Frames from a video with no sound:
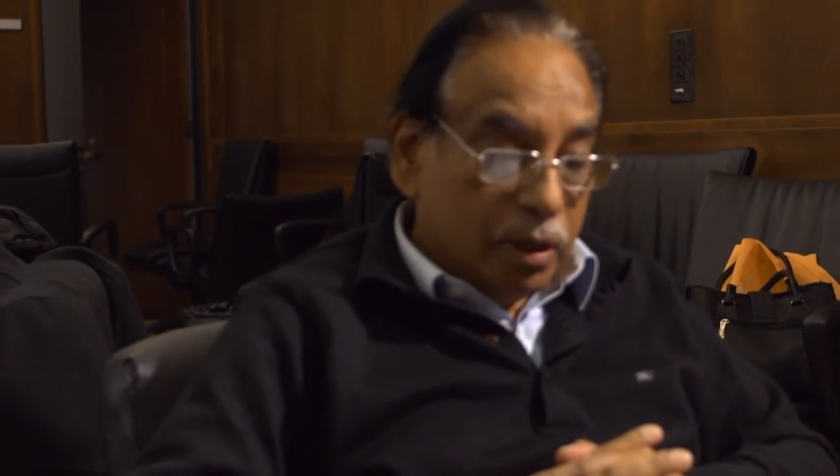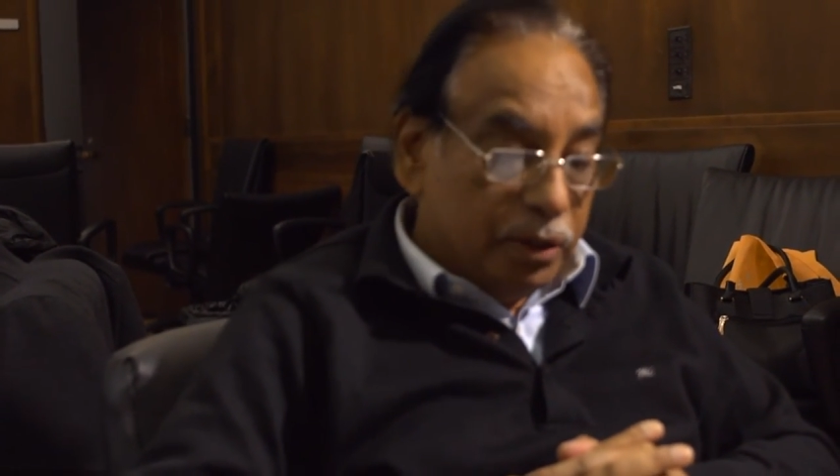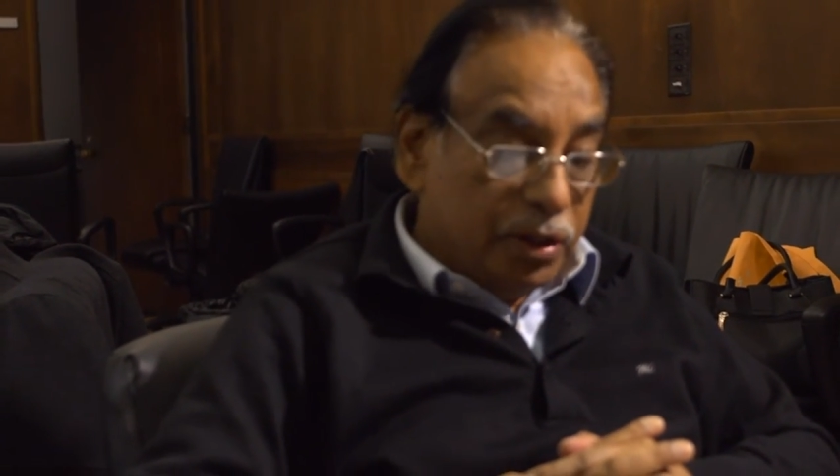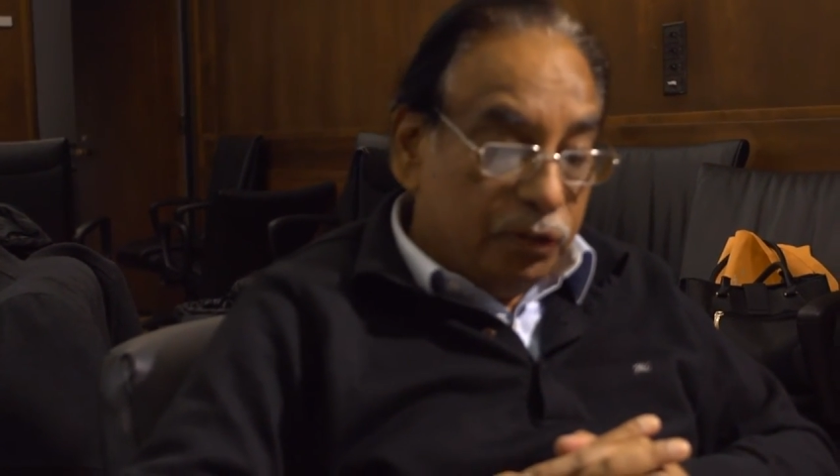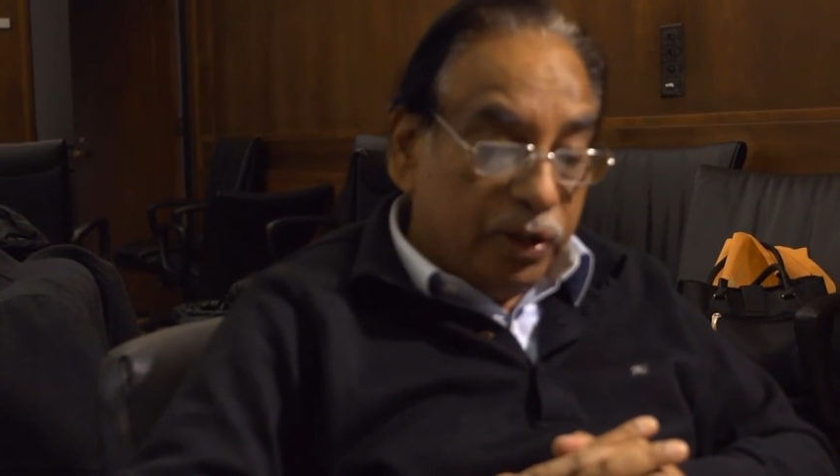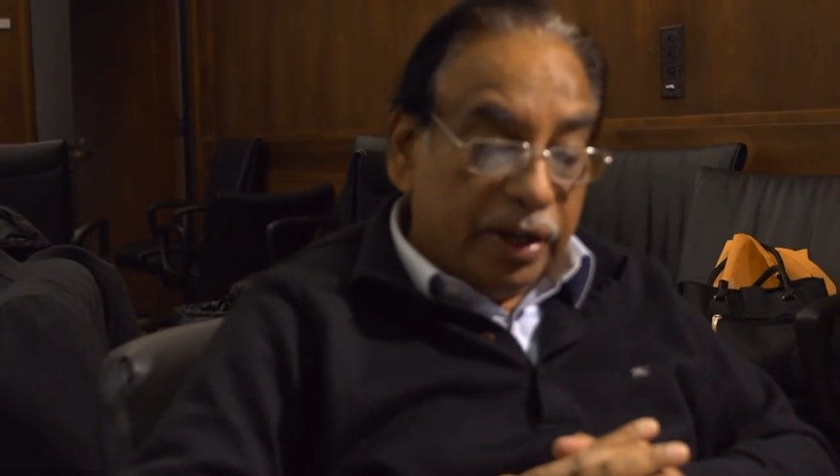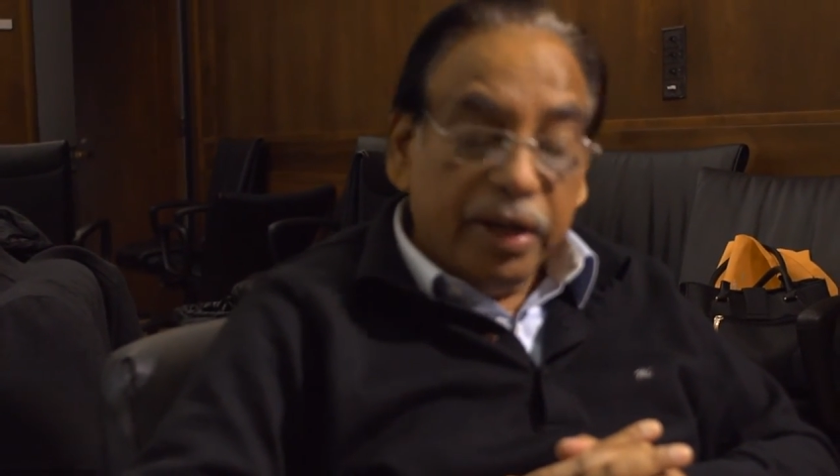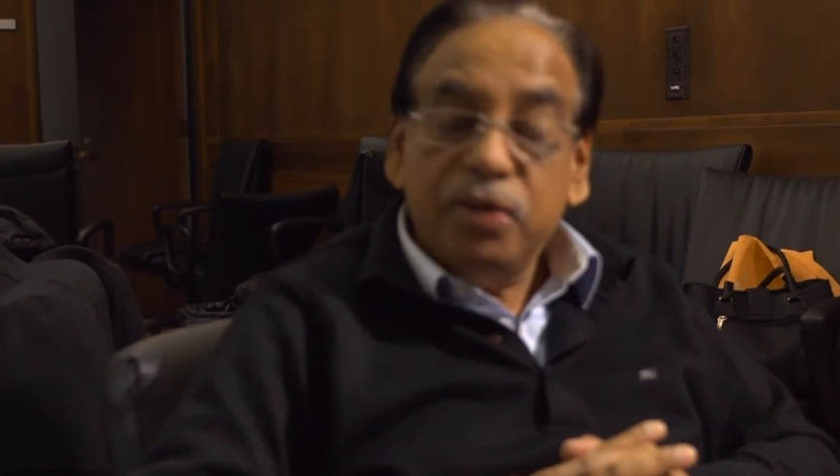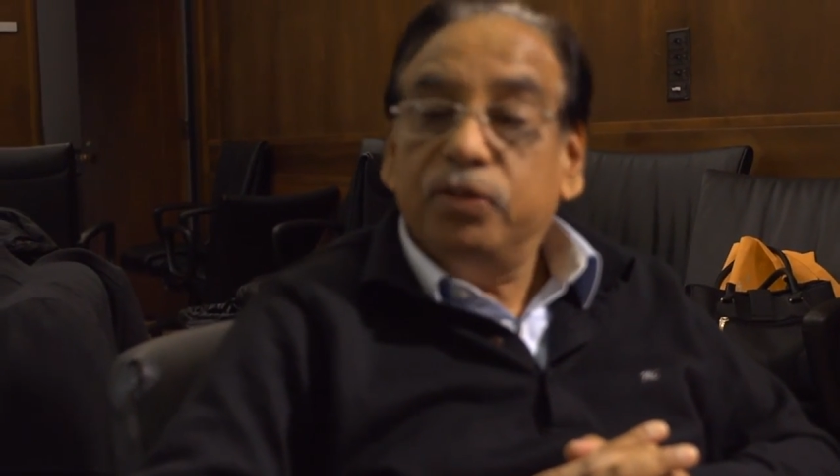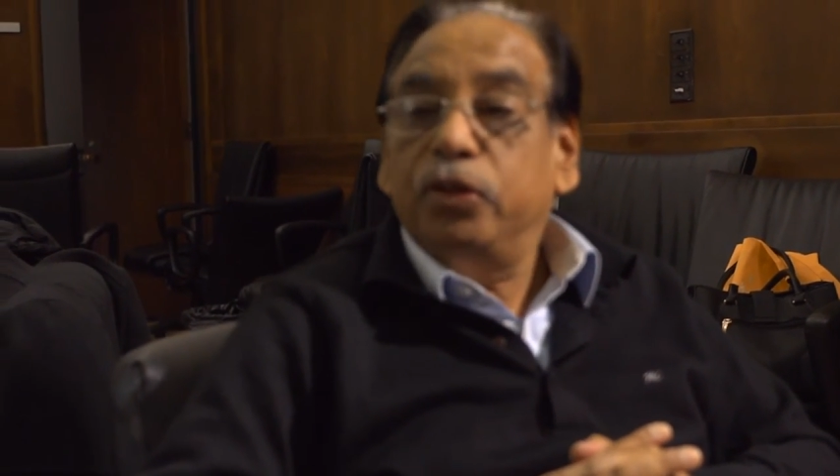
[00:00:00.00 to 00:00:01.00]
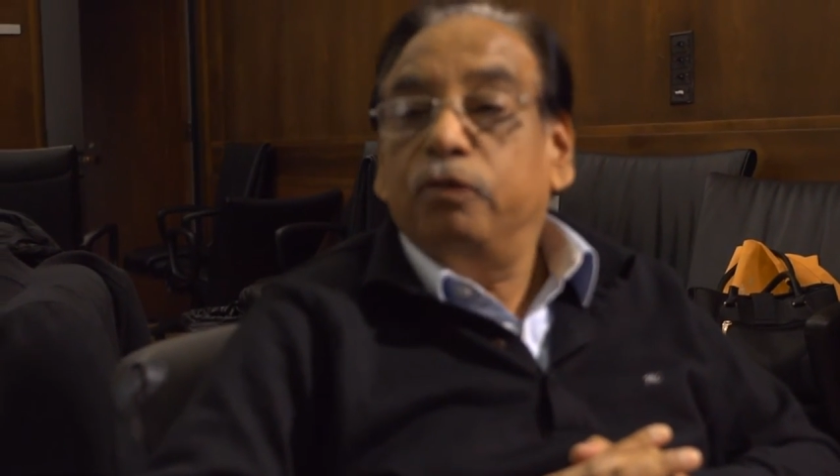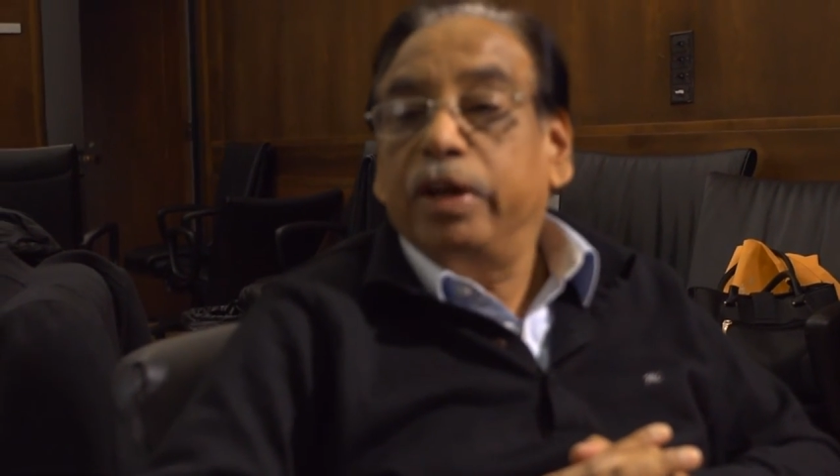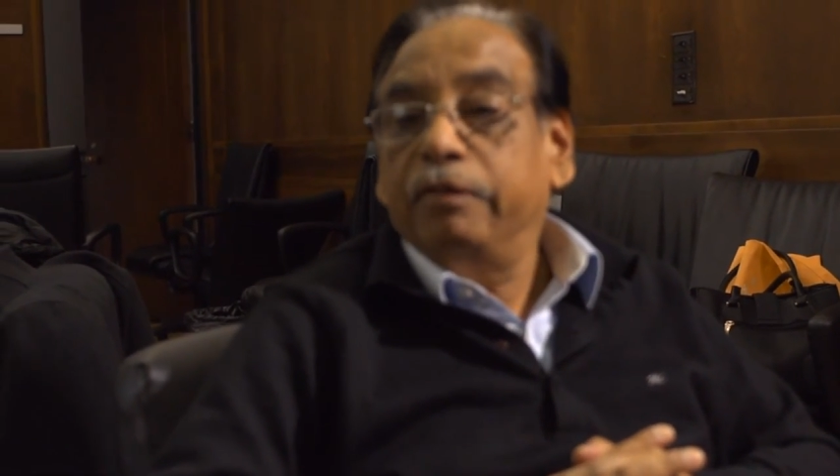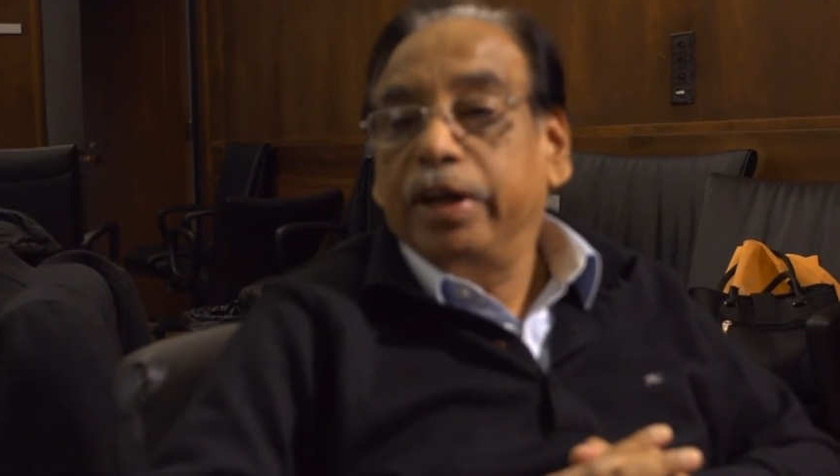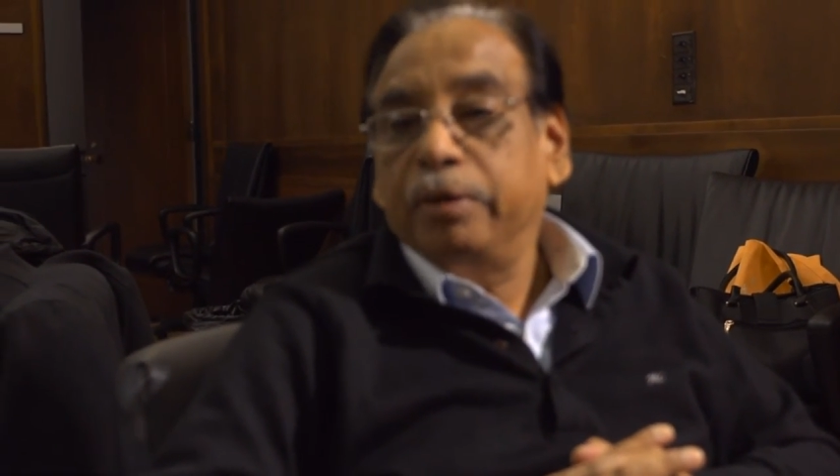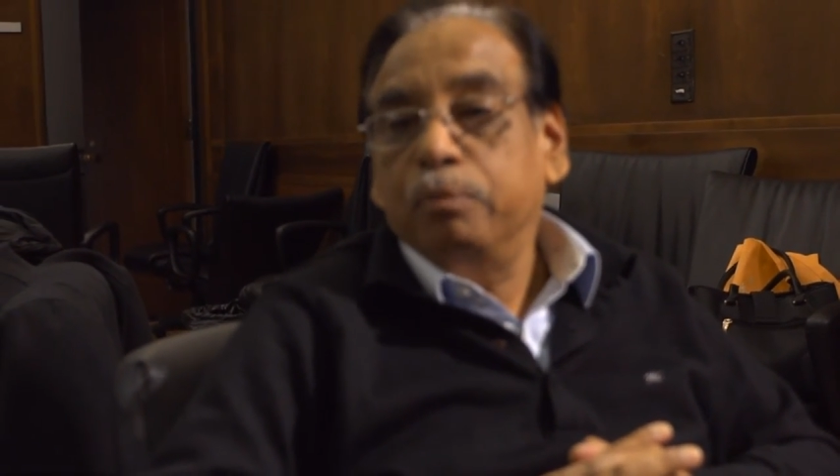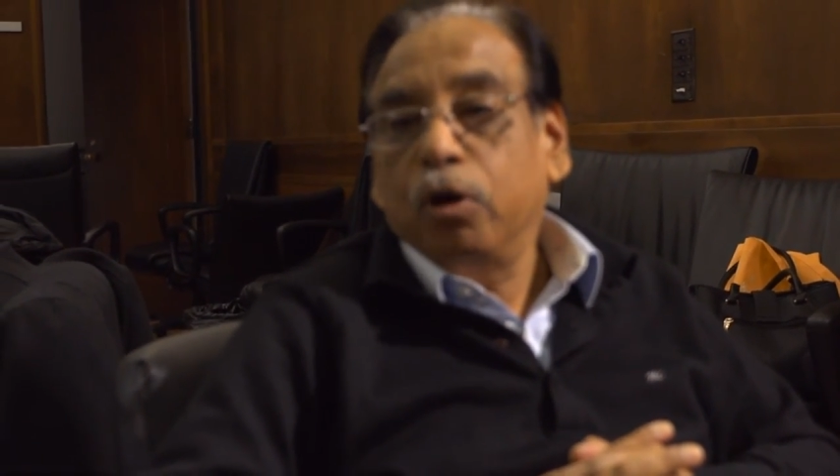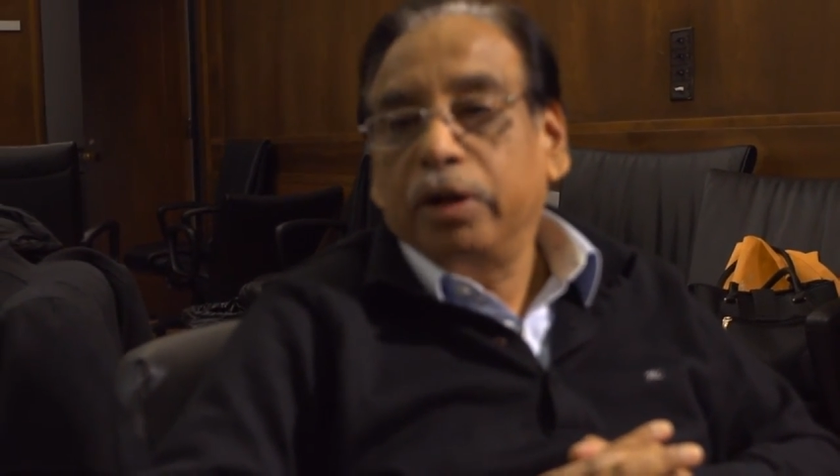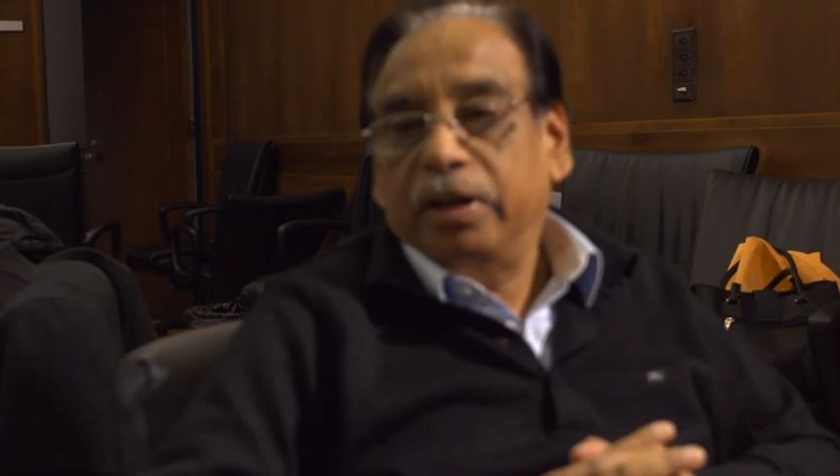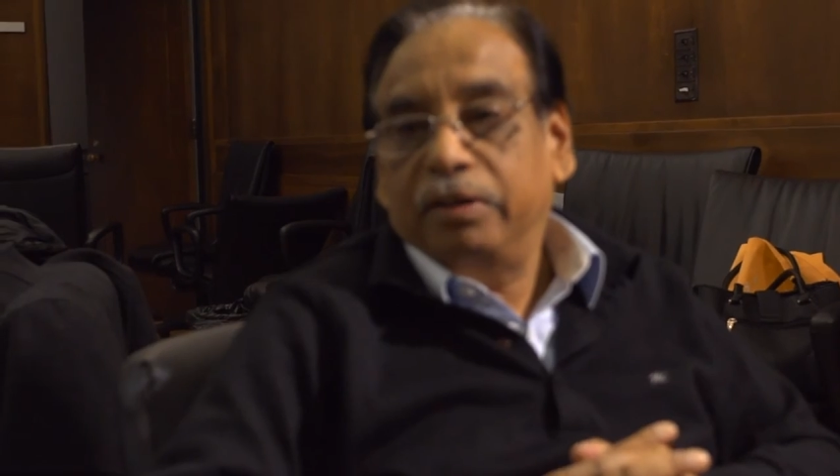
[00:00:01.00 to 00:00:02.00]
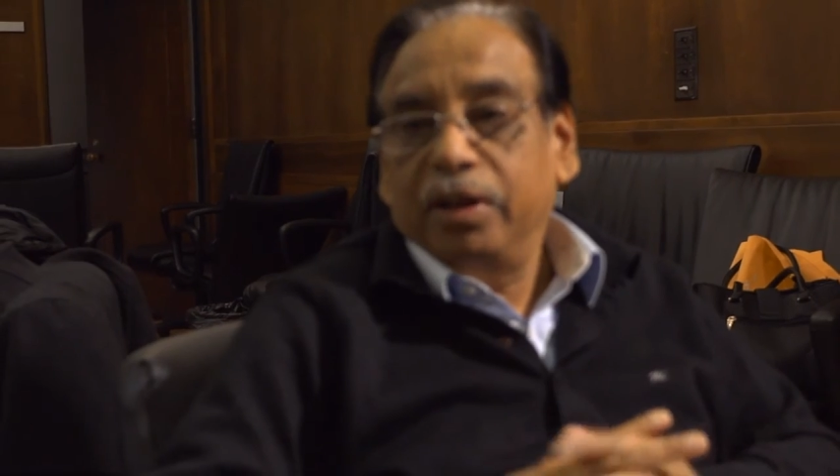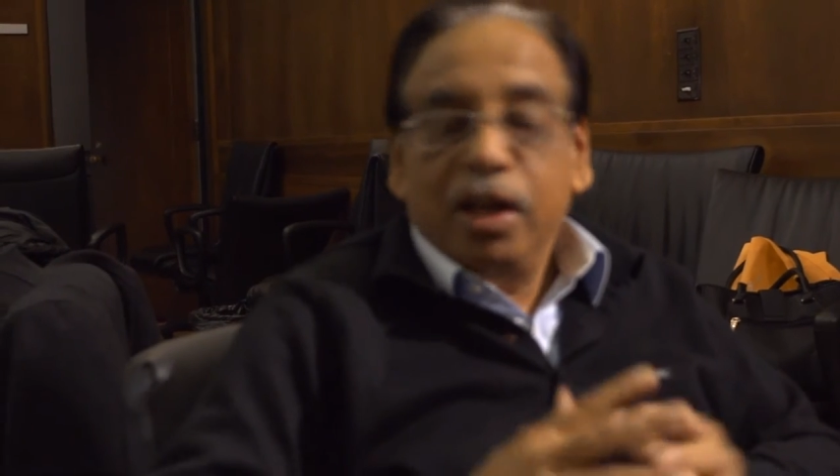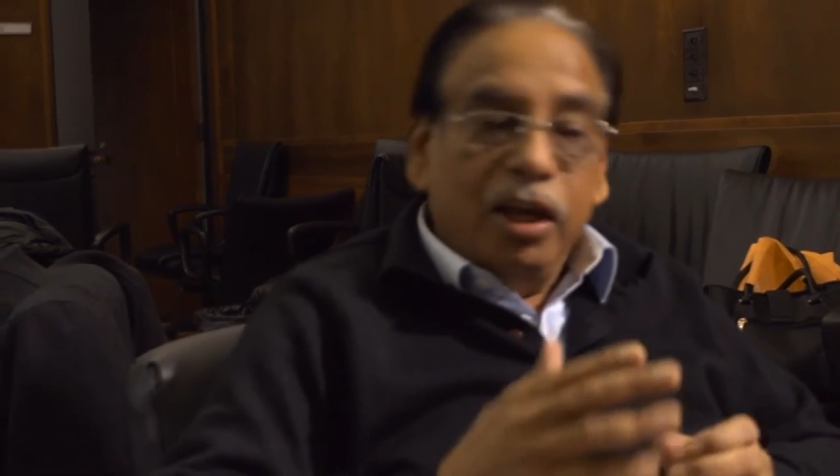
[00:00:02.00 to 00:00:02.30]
these areas is very, very important.